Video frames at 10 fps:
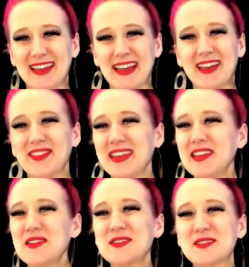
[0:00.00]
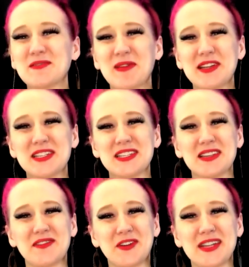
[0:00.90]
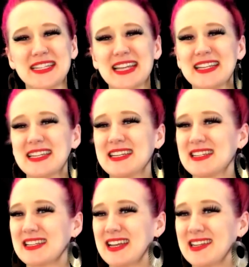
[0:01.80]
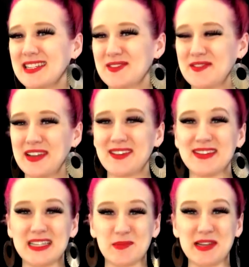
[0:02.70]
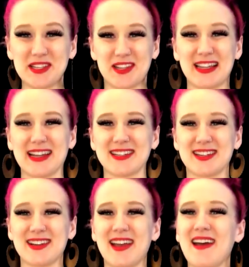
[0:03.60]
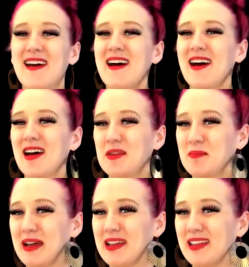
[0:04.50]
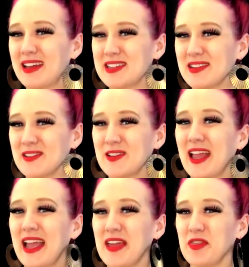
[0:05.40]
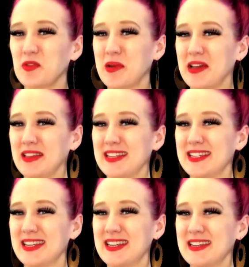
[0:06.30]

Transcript: and thank you so much for attending tonight's very special lecture on biological anthropology.